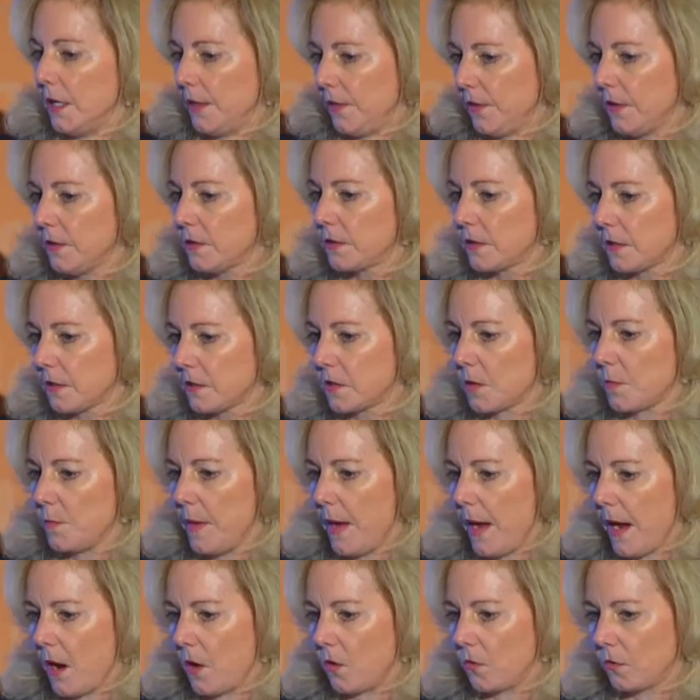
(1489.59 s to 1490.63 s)
This is
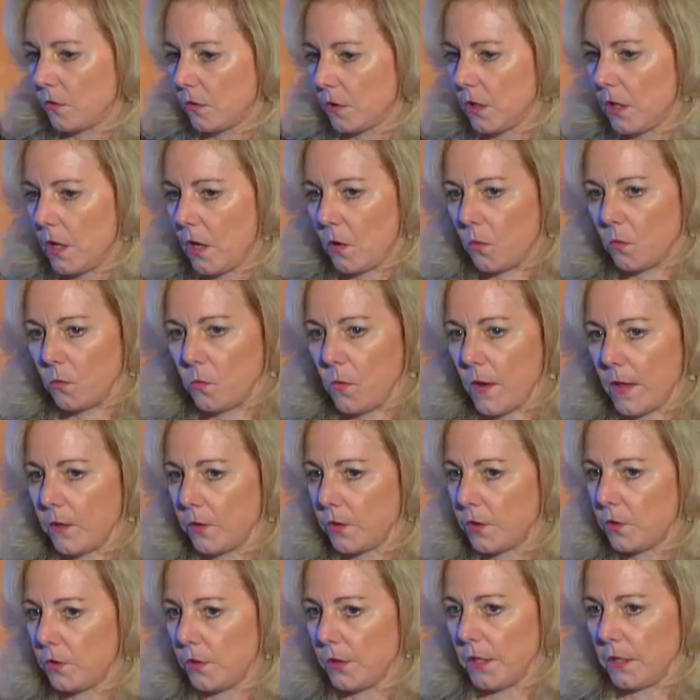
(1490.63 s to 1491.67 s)
about, whether
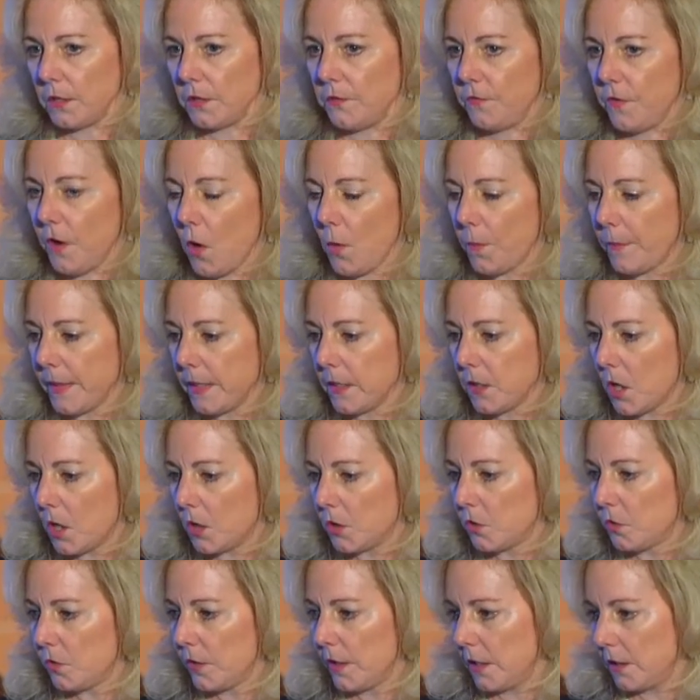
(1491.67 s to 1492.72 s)
you're in a developing
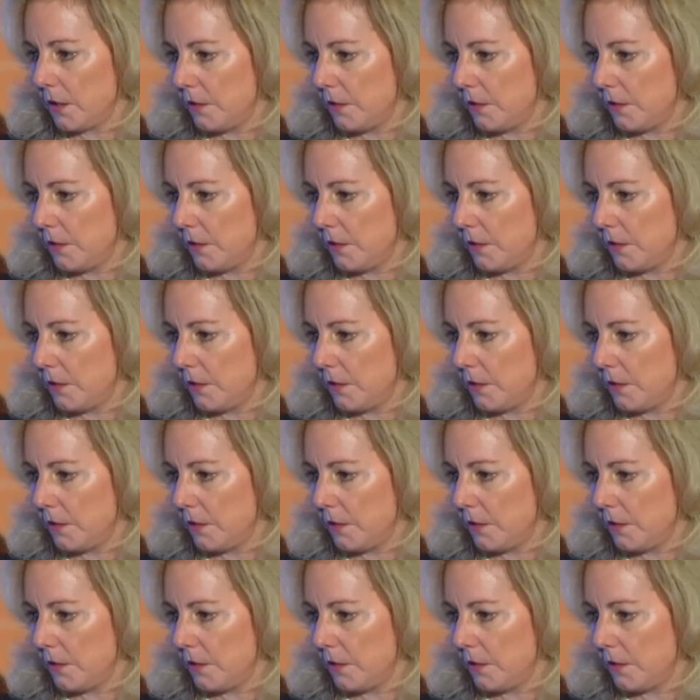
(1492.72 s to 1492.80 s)
country,